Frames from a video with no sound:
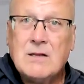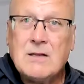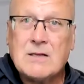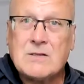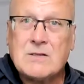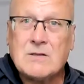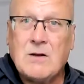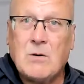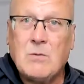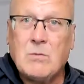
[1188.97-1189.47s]

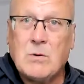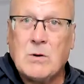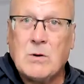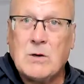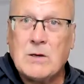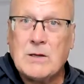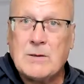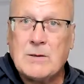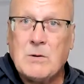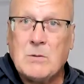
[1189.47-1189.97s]

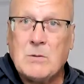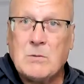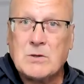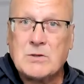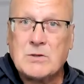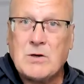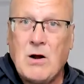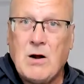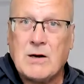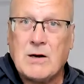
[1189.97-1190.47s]
really what
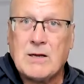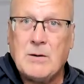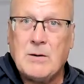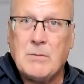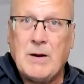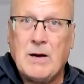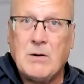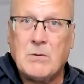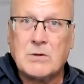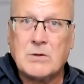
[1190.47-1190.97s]
we're talking
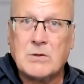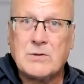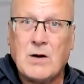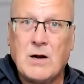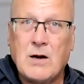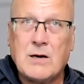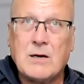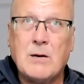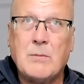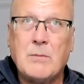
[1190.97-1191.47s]
about. We're
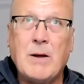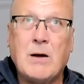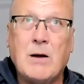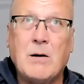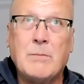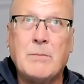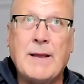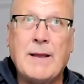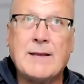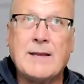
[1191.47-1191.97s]
talking
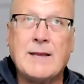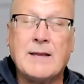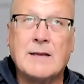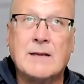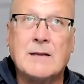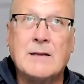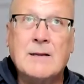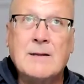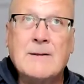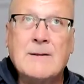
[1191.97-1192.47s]
about
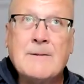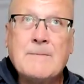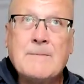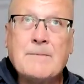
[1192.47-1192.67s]
making